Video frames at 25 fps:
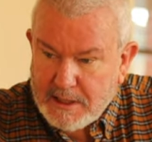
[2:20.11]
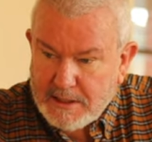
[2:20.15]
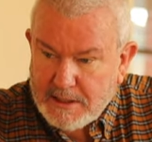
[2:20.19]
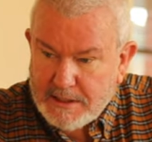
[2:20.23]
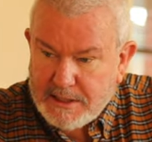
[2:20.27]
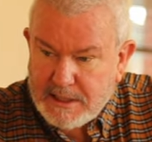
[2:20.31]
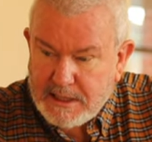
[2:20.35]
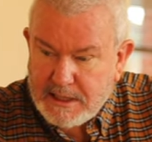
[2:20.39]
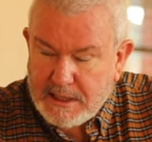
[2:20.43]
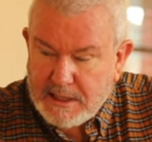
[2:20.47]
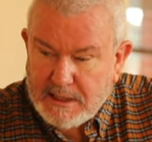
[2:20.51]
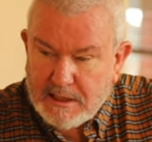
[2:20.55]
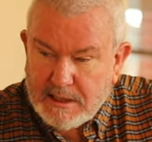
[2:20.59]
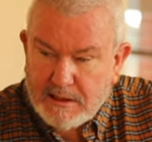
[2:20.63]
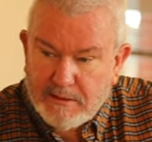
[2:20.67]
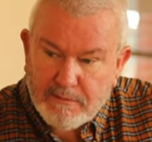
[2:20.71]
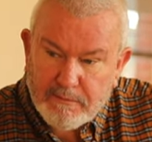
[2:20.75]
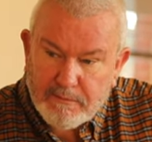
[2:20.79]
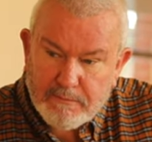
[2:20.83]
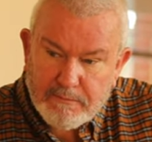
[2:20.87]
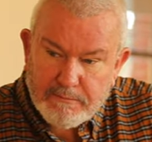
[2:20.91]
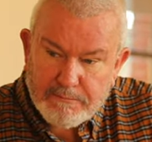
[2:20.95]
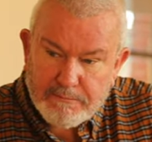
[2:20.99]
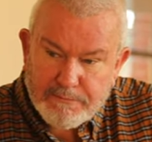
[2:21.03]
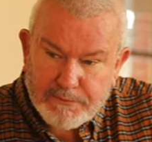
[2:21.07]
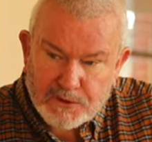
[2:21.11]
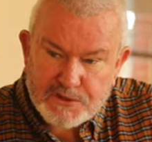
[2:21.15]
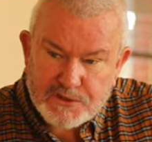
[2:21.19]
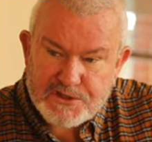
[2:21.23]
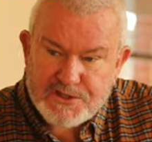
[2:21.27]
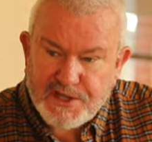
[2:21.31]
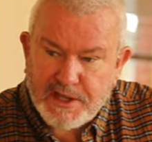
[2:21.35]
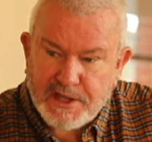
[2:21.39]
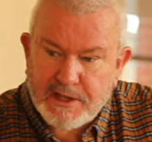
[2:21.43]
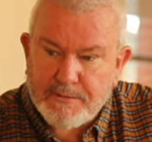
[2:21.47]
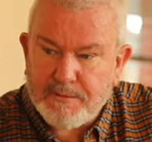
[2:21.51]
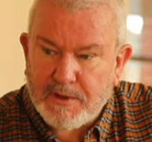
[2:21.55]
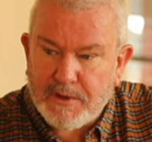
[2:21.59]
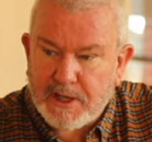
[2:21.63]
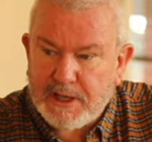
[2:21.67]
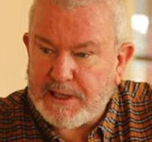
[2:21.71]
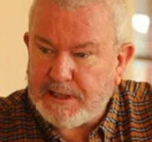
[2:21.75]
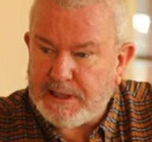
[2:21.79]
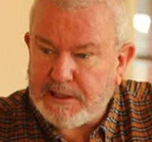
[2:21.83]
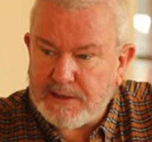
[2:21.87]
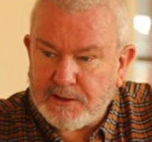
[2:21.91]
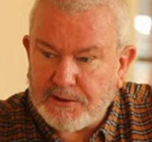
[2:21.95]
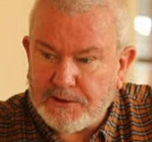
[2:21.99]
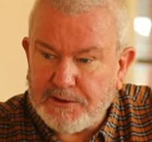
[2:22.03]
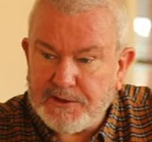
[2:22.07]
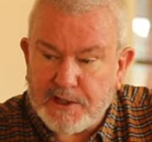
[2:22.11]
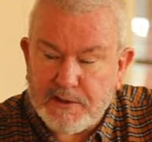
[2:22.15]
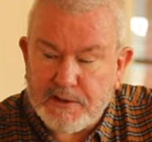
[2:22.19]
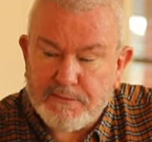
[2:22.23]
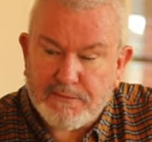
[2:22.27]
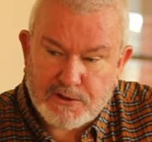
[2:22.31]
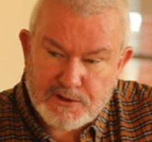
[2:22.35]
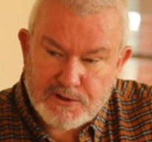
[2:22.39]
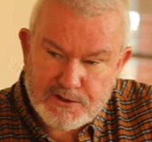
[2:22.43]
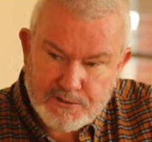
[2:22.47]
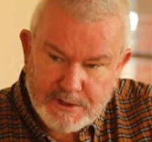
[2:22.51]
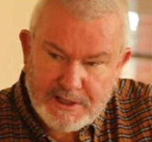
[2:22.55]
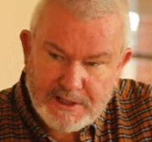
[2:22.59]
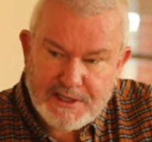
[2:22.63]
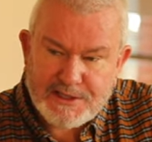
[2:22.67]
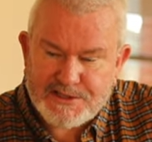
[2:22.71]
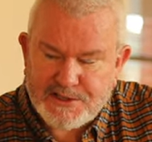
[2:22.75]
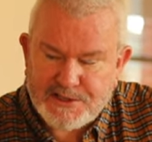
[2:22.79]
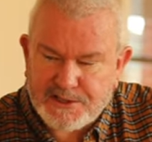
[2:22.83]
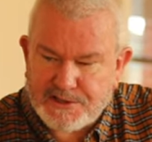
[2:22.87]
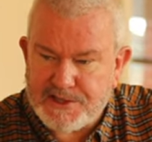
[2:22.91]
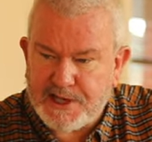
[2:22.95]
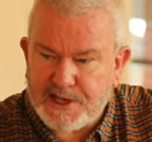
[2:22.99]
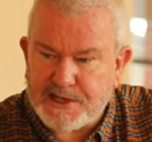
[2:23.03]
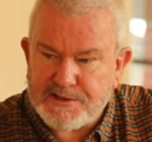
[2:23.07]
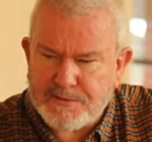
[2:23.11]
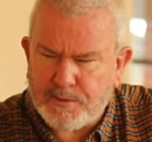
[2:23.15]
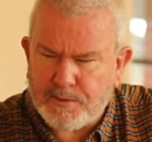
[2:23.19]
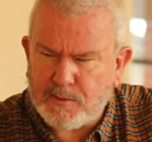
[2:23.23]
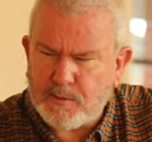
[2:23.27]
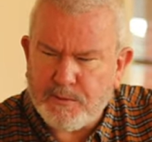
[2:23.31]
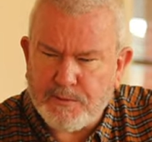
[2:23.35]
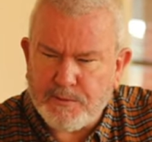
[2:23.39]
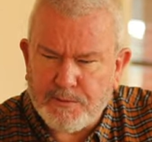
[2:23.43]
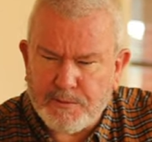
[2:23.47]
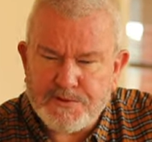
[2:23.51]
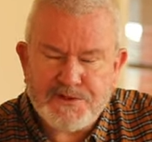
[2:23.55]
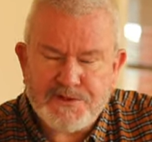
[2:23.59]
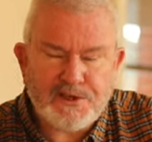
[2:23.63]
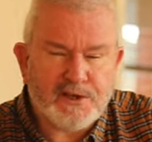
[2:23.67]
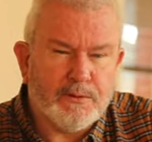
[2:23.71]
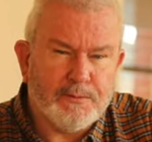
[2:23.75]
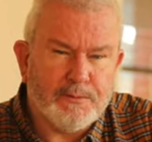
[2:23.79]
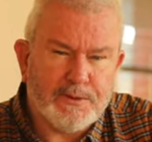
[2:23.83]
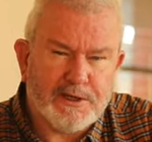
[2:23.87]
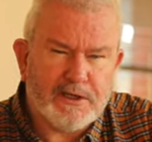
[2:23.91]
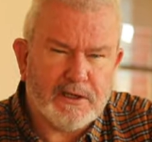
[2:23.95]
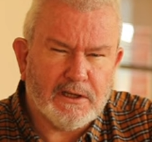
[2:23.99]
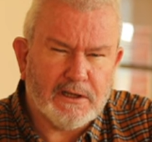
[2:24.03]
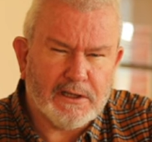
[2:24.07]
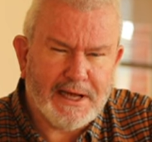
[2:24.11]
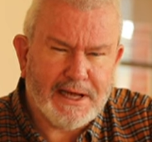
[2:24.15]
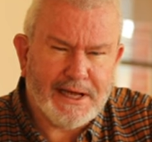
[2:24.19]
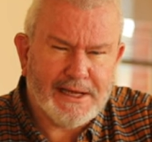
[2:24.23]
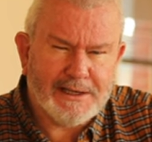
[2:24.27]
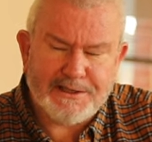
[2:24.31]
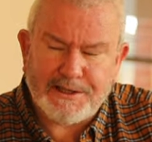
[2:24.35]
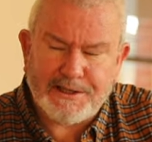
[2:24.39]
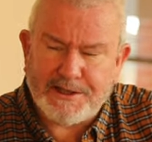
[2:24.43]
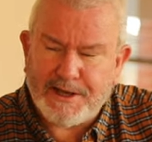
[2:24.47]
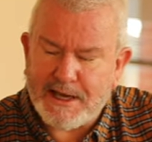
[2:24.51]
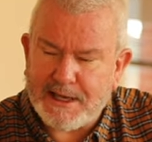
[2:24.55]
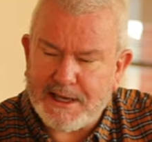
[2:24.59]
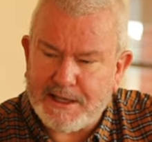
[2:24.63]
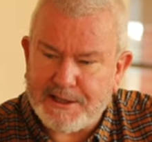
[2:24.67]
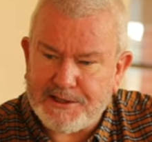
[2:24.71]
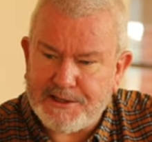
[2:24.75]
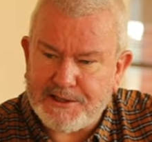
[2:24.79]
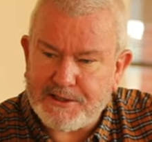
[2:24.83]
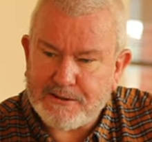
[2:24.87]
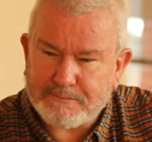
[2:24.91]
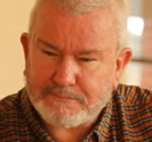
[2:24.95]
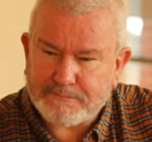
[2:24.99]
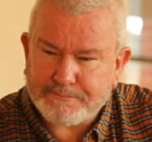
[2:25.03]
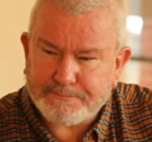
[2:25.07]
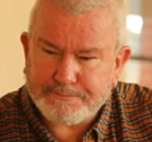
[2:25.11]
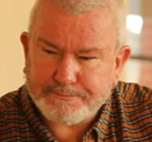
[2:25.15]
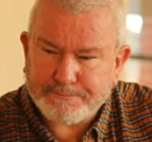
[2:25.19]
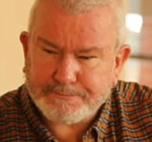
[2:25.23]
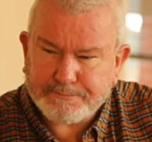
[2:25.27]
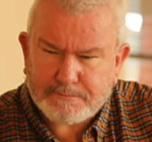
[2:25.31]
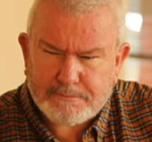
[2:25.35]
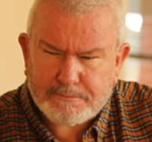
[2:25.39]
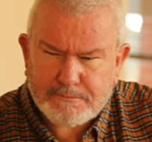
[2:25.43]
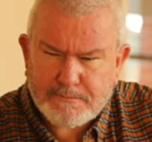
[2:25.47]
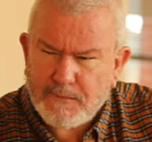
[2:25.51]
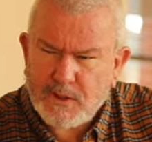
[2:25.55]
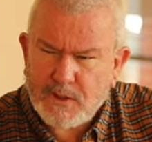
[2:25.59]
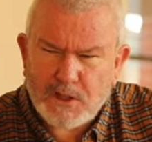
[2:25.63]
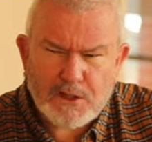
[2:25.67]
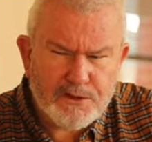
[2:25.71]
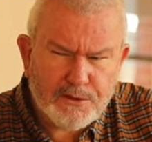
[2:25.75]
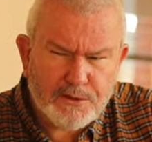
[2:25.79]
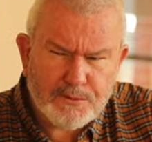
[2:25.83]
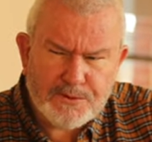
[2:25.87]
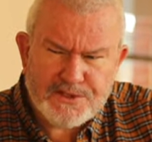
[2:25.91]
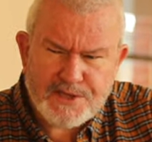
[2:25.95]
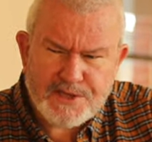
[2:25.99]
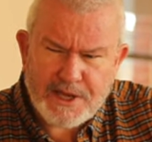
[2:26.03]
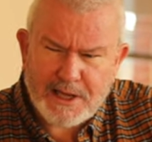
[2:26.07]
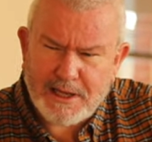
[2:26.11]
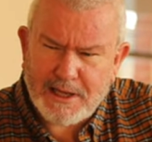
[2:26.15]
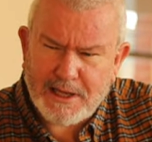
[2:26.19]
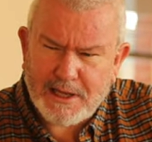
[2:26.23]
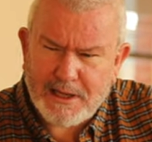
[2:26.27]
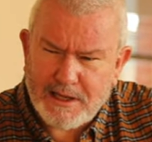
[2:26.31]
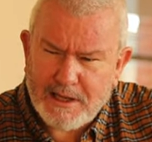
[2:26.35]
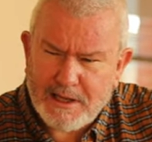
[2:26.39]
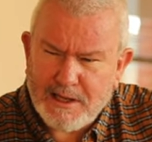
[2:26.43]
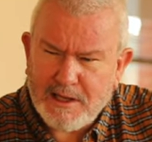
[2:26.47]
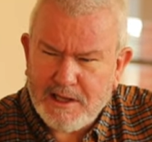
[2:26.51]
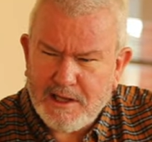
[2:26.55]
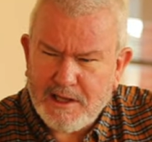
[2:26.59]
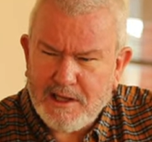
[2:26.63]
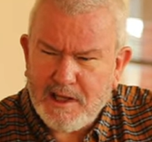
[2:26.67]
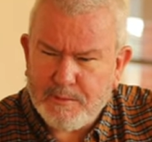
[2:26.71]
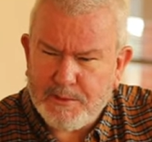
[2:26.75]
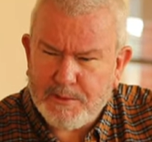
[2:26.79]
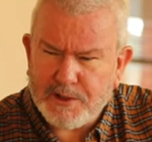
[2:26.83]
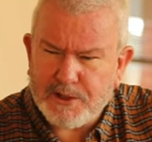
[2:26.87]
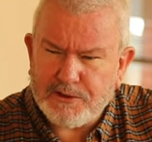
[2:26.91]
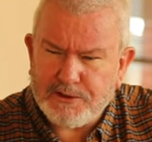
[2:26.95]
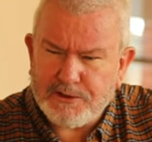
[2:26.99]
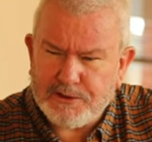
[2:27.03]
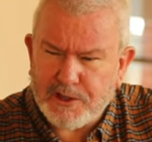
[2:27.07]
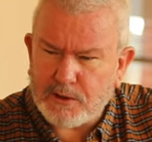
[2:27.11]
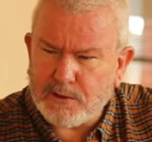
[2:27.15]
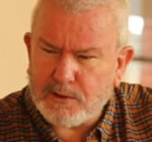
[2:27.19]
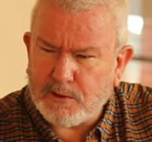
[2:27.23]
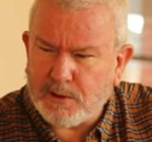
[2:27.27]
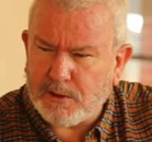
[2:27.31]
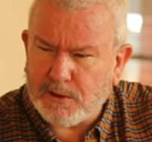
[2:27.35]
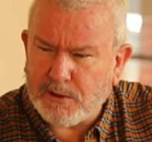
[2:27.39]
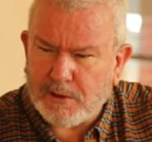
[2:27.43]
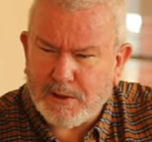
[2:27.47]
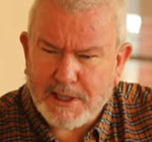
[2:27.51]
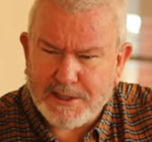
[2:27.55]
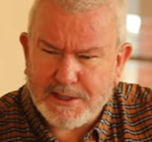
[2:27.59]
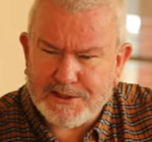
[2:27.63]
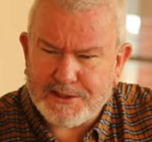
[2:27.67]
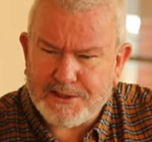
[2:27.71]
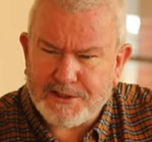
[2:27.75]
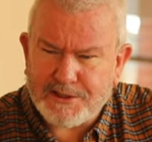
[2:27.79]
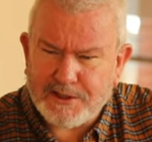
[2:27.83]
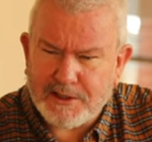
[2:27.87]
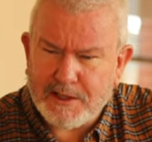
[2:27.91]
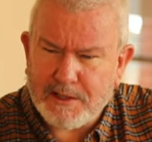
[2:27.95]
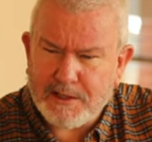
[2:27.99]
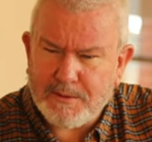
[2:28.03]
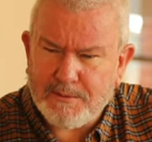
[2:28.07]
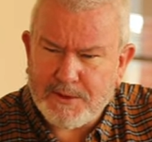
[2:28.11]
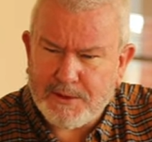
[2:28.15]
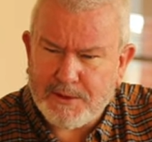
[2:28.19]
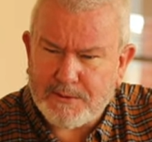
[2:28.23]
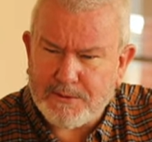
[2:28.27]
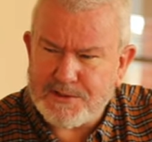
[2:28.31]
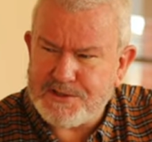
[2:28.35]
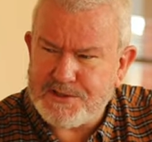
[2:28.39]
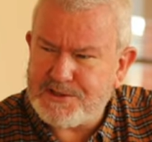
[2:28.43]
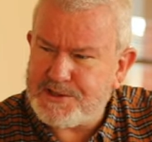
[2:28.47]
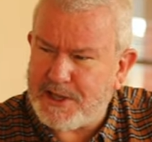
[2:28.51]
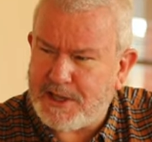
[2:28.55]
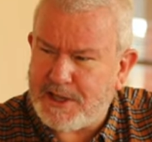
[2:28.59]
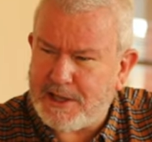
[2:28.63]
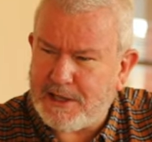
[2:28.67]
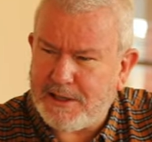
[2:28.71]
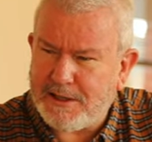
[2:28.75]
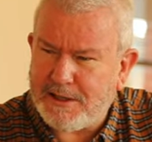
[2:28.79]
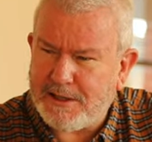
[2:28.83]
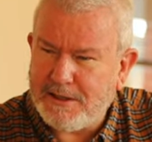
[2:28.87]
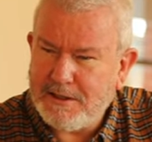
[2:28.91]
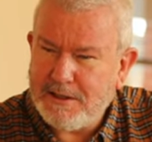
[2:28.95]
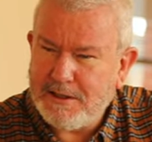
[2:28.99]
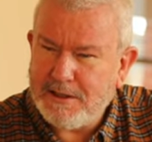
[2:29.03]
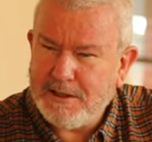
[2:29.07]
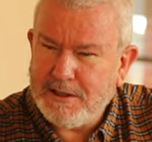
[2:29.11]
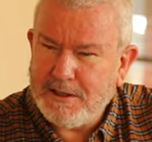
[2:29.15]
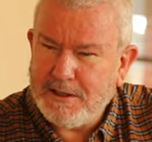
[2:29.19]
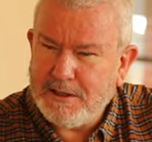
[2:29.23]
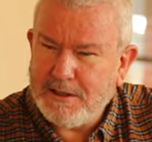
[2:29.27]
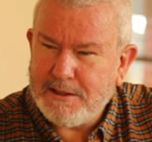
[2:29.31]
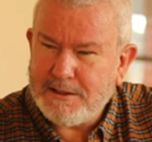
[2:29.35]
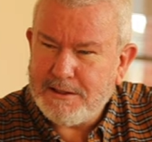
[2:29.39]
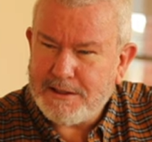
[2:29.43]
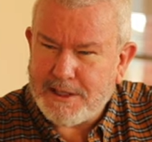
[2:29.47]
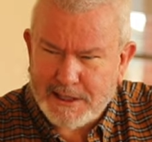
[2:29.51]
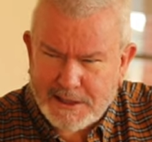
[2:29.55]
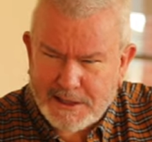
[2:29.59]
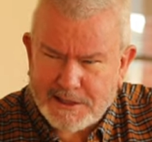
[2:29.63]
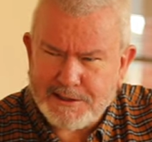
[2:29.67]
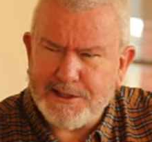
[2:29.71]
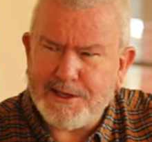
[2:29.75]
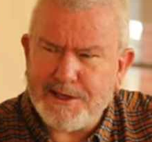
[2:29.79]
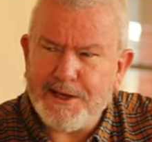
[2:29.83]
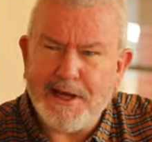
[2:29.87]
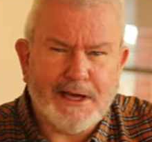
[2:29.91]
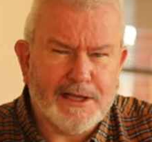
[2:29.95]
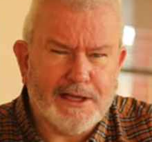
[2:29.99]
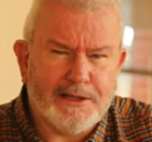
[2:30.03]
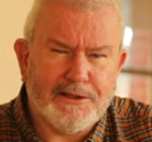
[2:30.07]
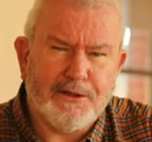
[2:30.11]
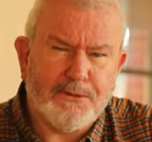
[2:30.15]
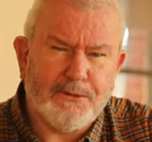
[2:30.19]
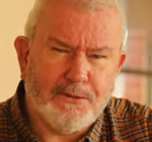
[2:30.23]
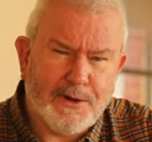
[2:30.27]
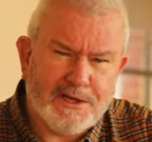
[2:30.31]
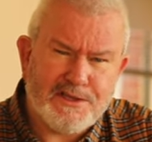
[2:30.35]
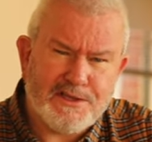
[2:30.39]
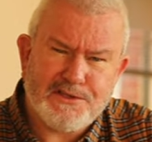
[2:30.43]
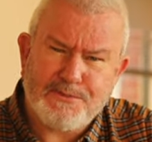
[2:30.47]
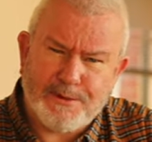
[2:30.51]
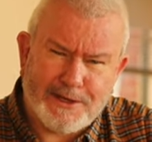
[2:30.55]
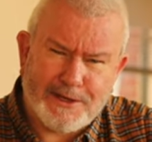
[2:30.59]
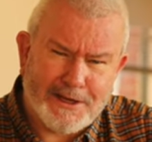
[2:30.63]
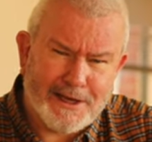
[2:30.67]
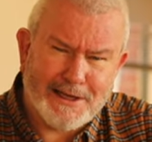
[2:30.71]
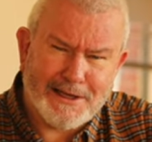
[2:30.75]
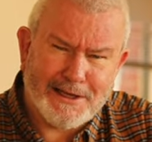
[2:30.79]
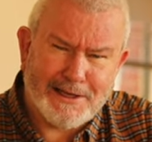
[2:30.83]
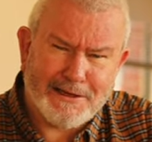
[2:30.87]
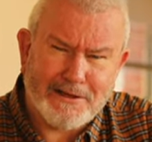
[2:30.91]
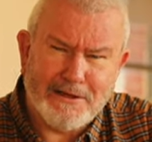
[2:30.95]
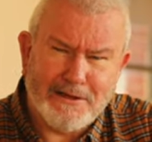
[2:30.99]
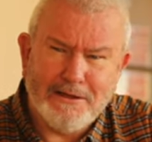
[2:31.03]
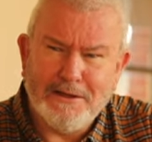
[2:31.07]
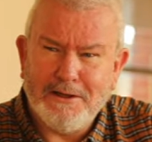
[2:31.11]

The first of them in London, the first really successful one, was a company called A Hand in Hand. There was a bit of doggerel at the time that was the hand in hand the race began.